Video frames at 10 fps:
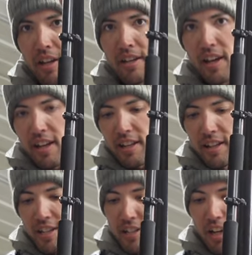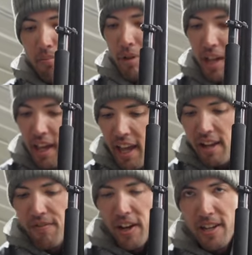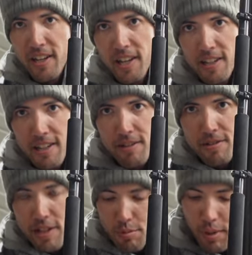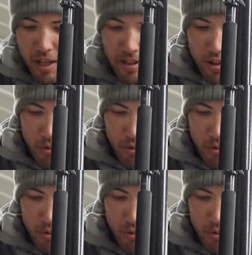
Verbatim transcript: tighten this up. And if I need to use this pin to